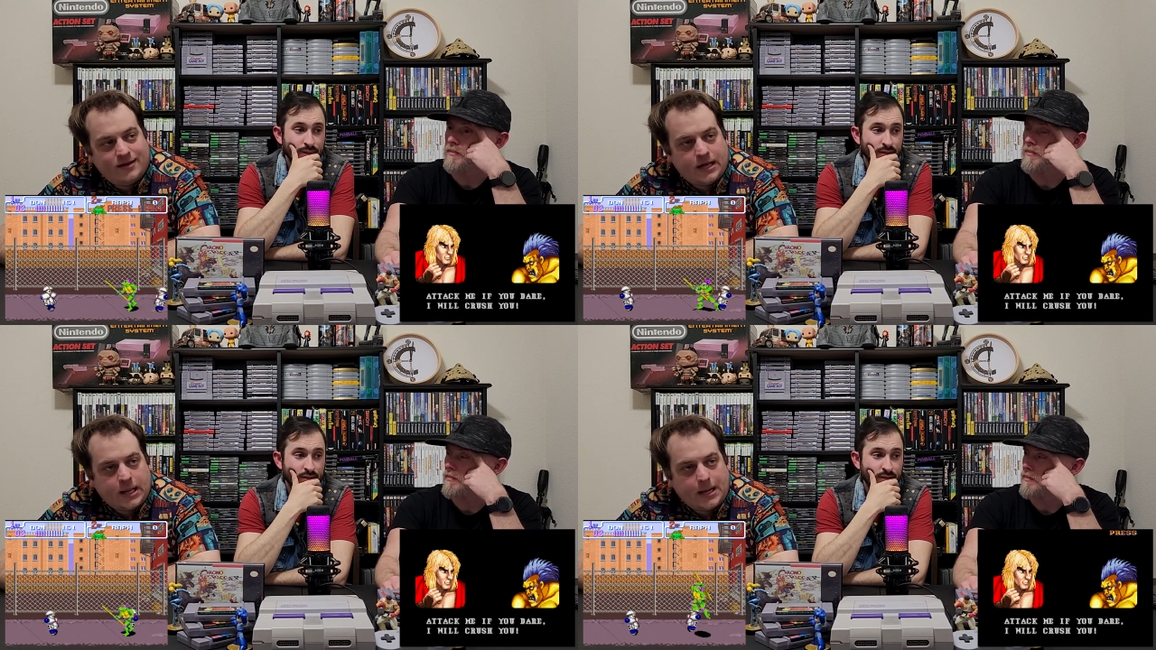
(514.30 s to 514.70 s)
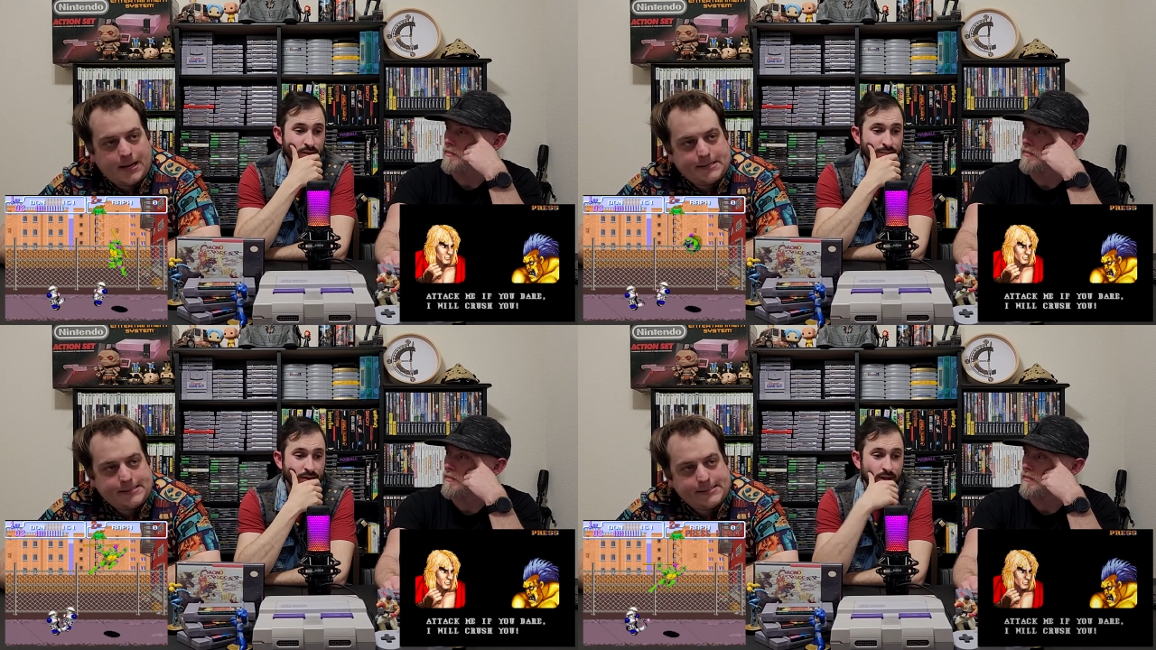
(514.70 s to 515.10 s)

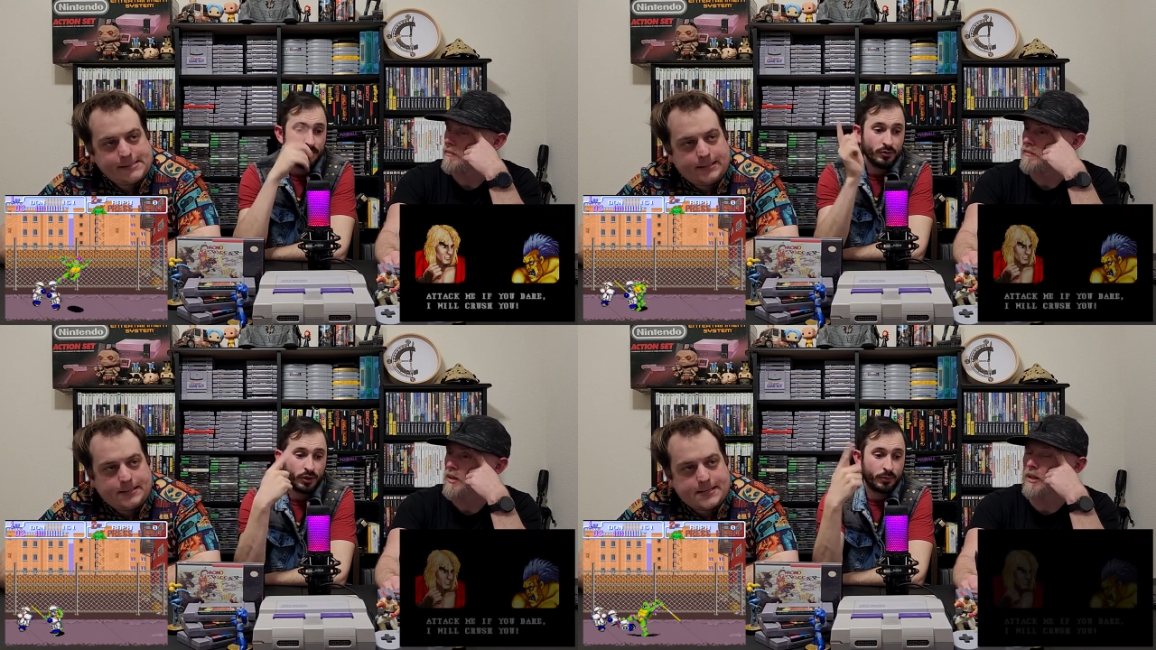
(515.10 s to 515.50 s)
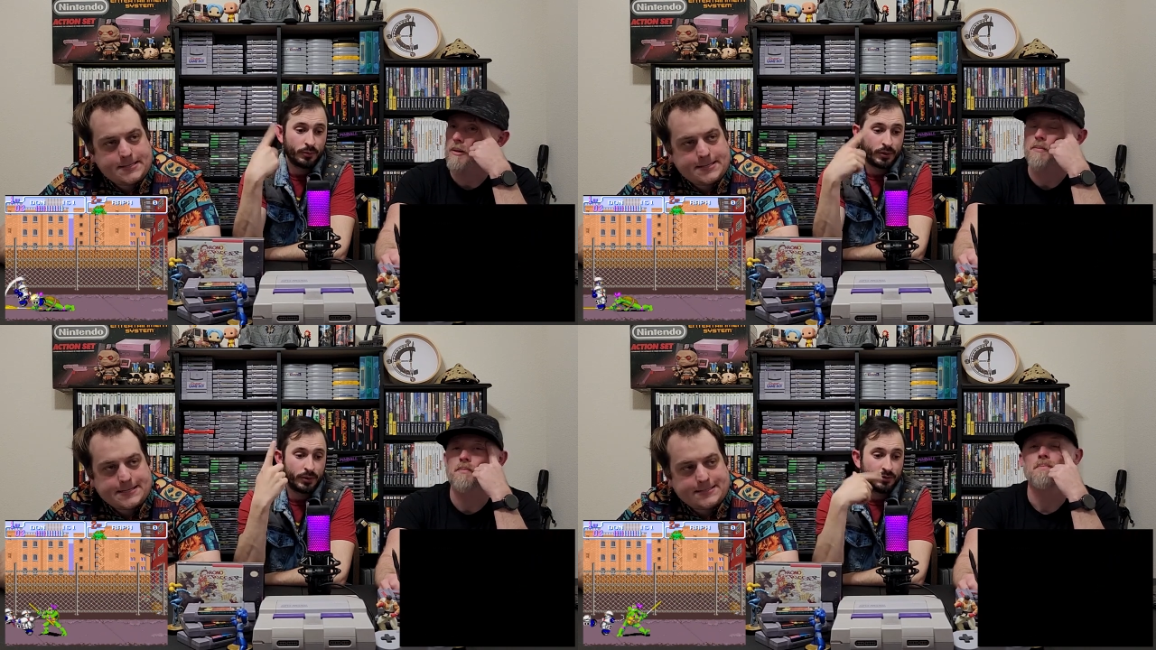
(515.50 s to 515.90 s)
Speaker 1: pizza you pick up, and you.
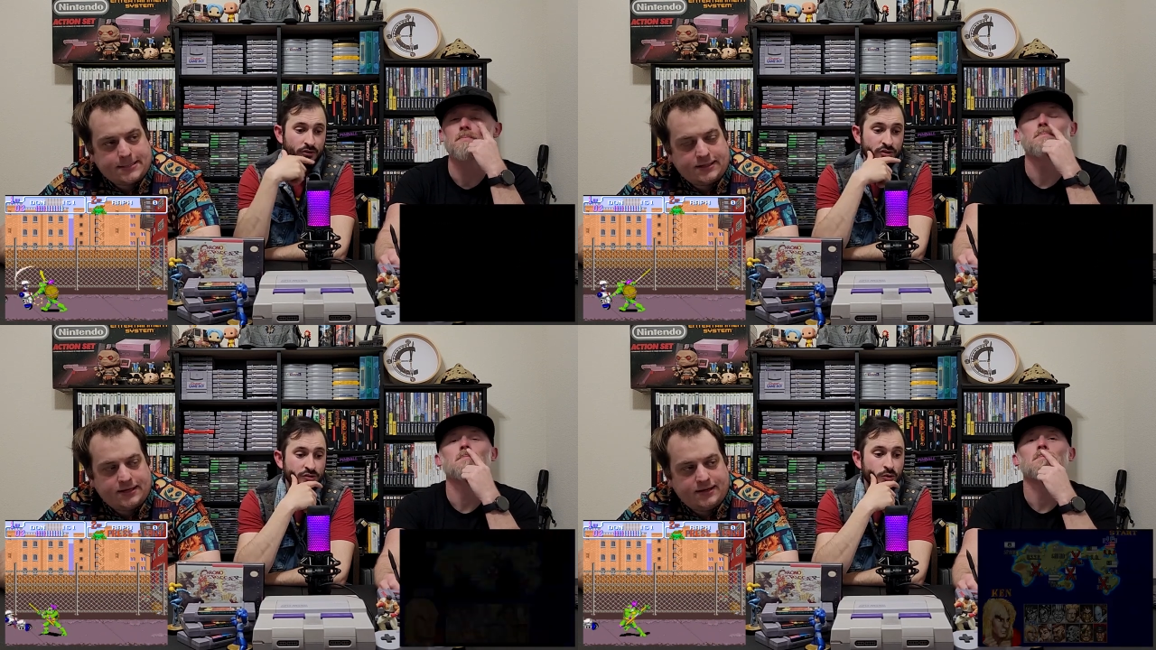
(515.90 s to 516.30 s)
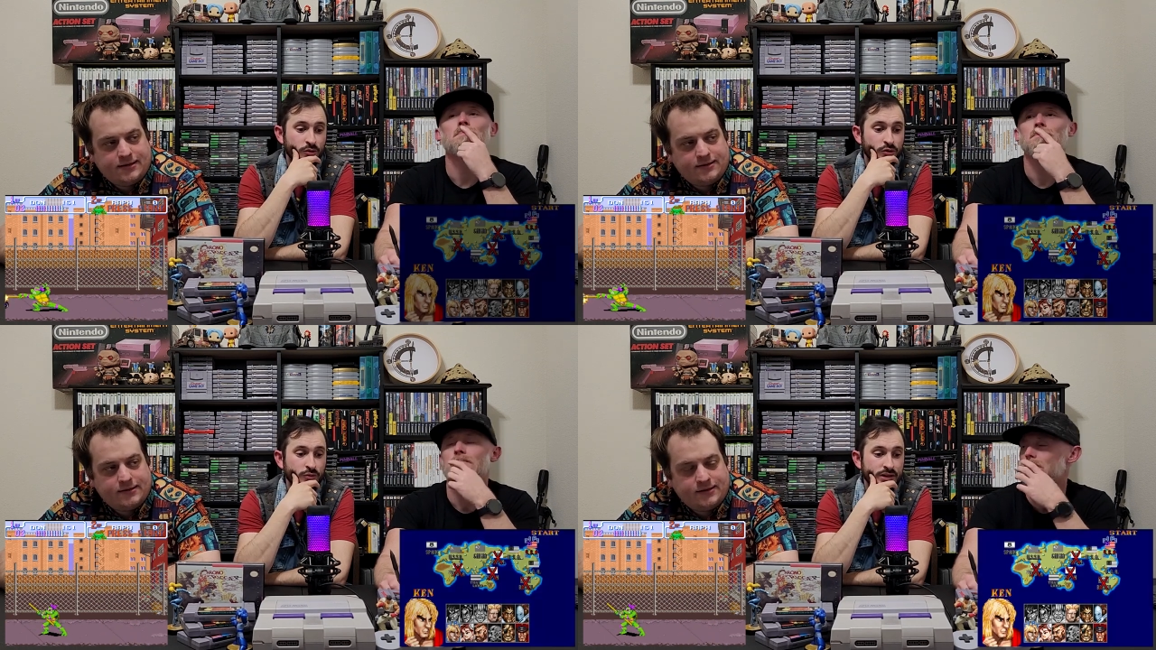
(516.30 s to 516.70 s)
Mm. there is
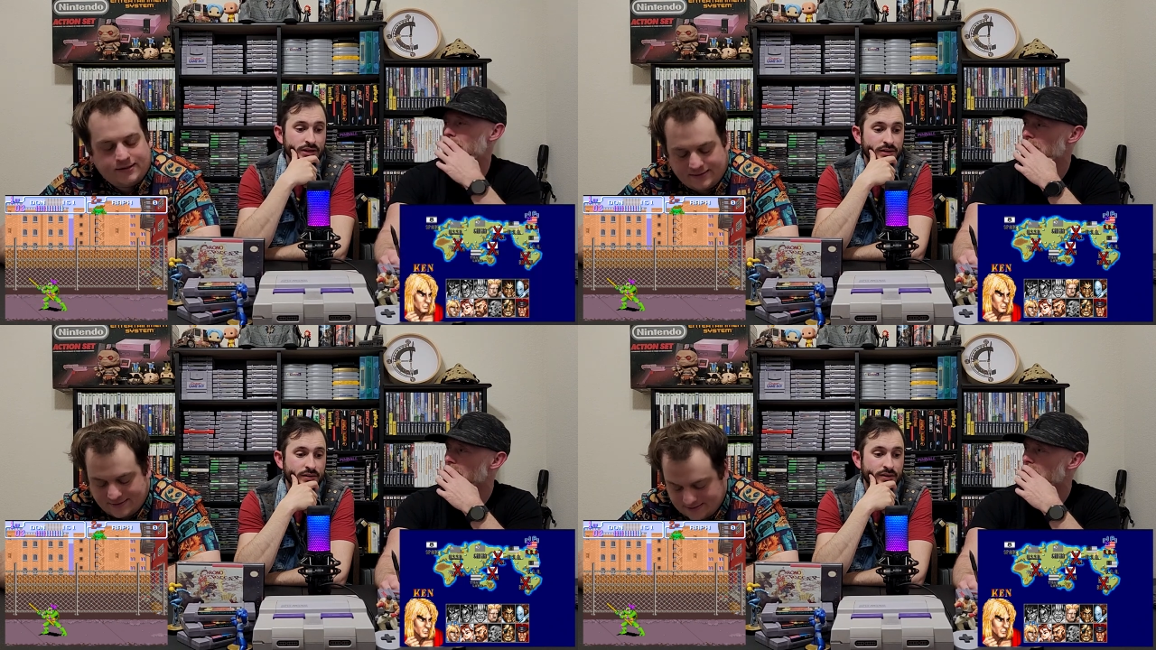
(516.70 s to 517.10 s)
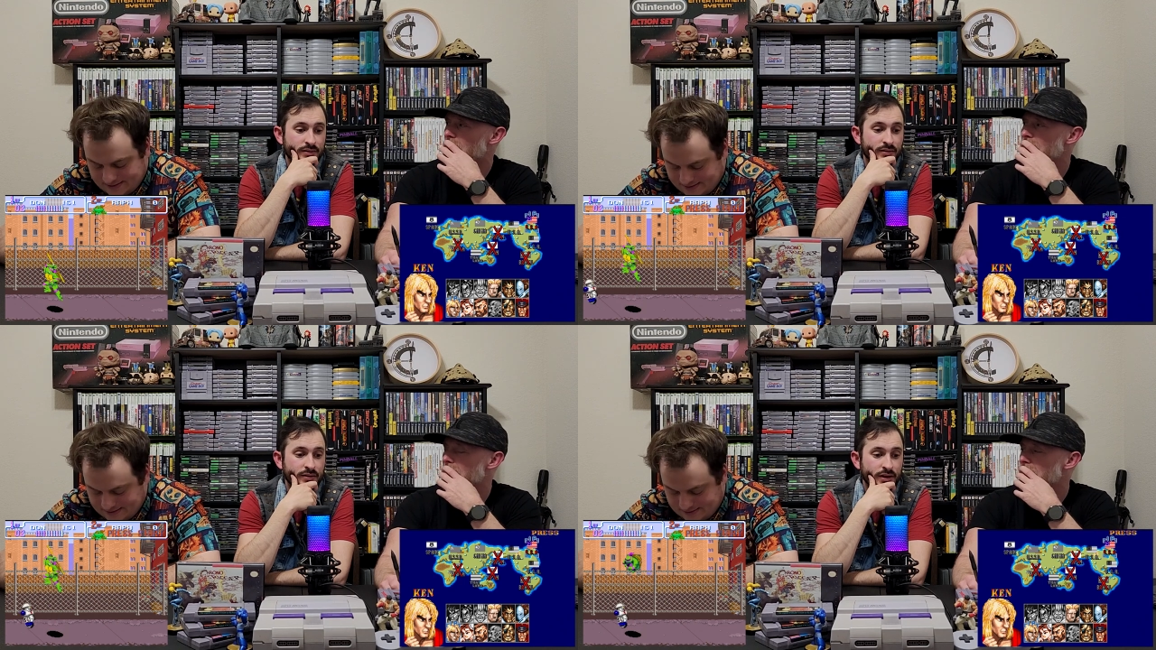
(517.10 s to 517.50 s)
no unique
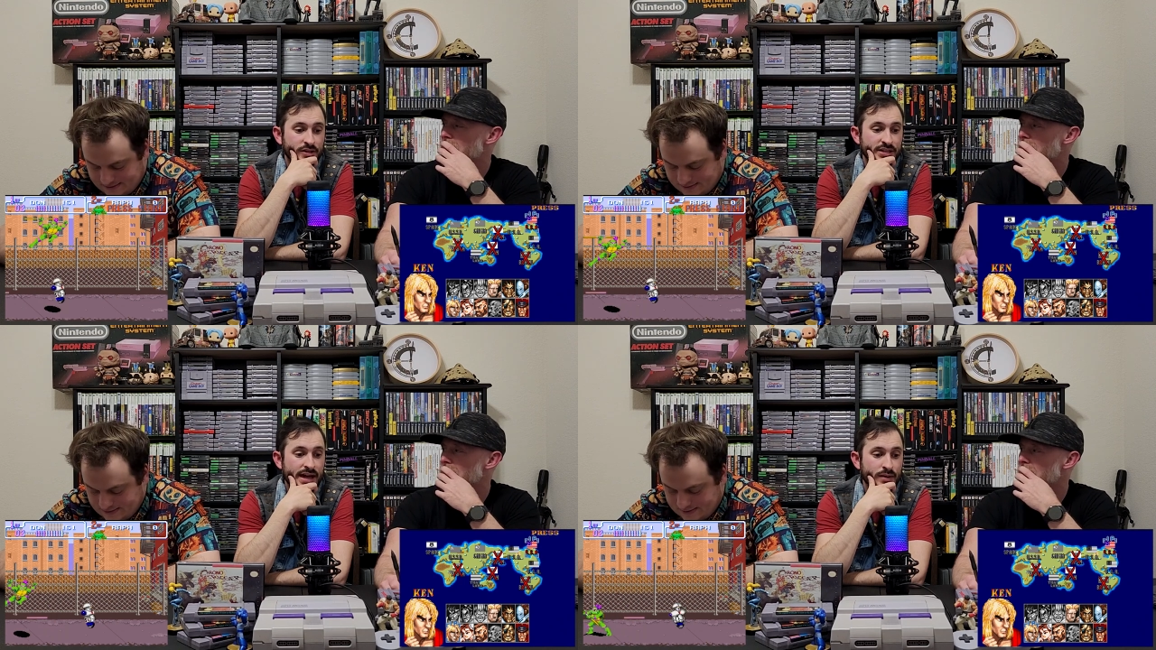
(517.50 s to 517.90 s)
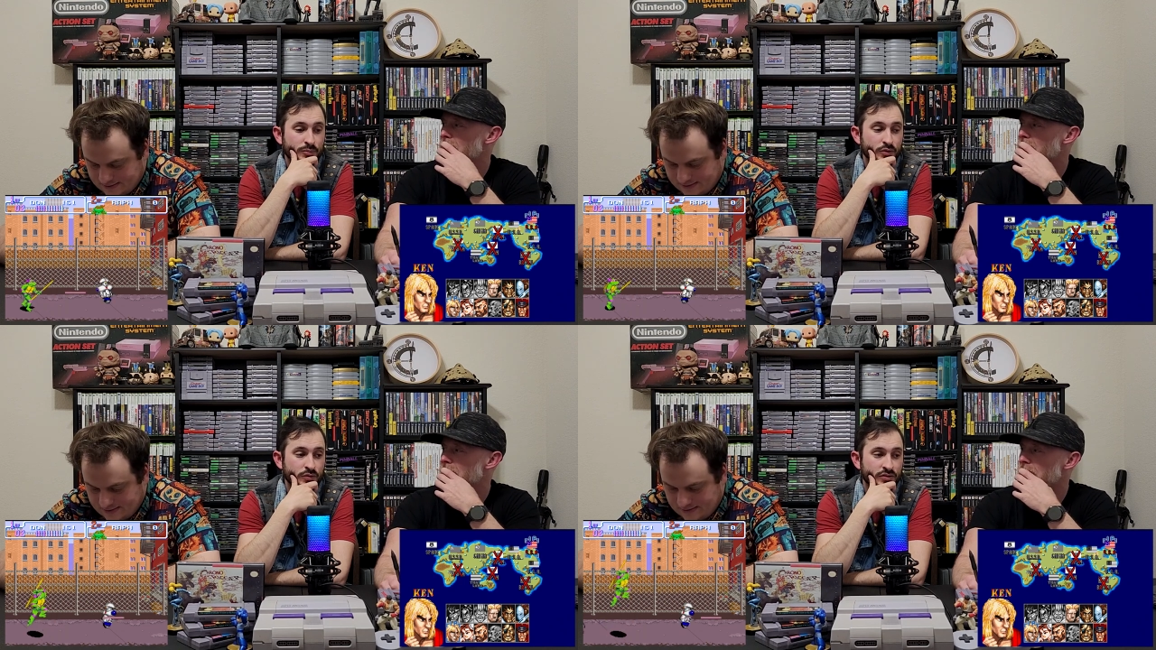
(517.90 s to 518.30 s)

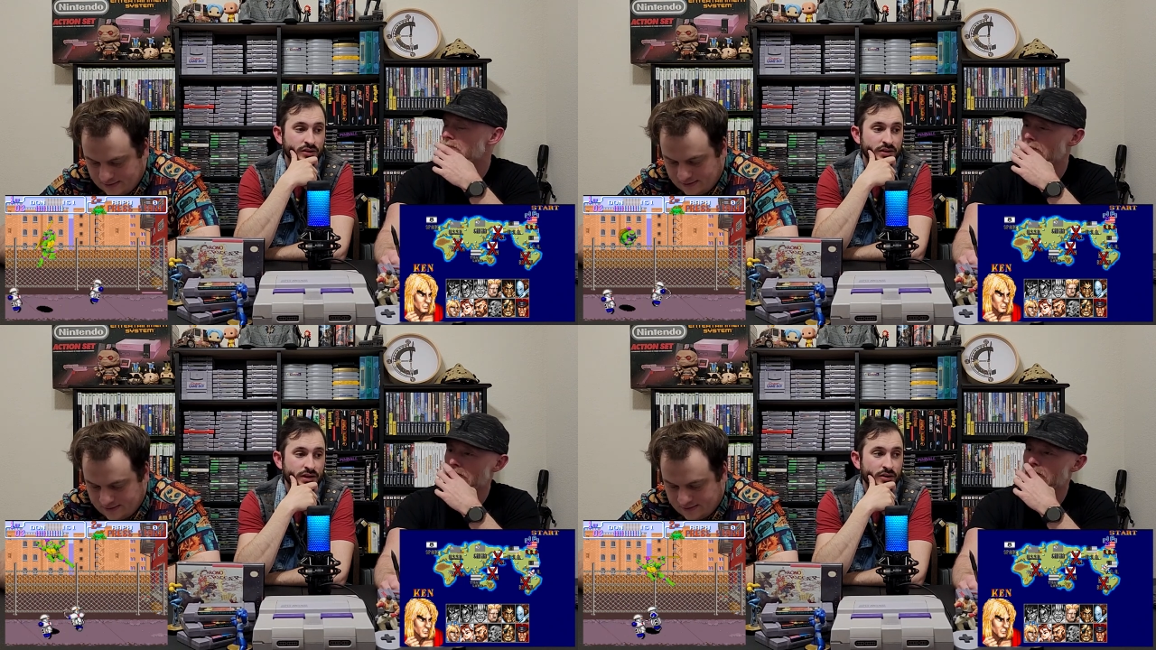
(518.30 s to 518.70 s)
attack moves to yeah. the